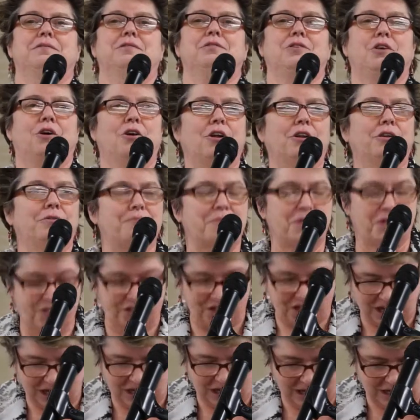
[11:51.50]
called
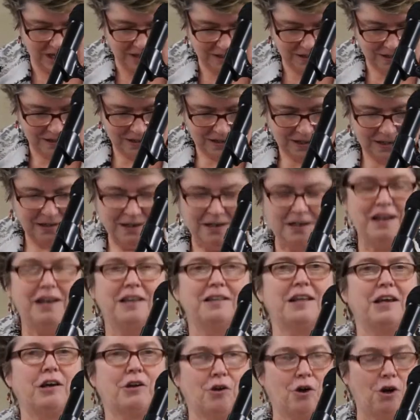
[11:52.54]
Messene.
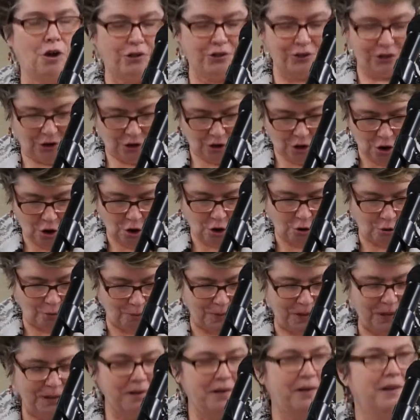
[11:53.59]
They called it
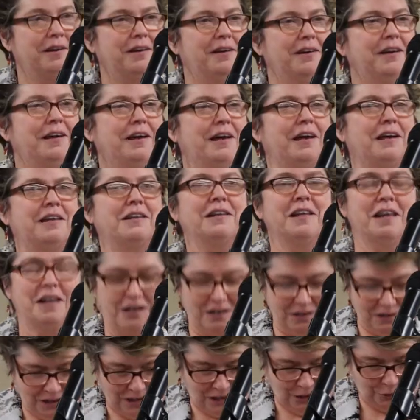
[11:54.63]
home. And
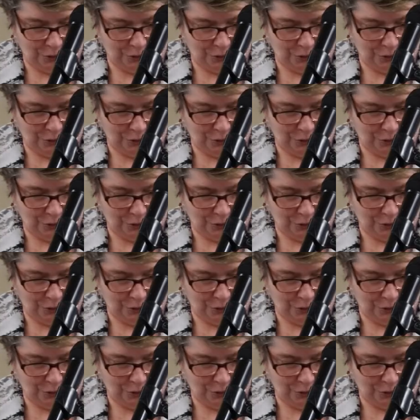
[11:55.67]
then they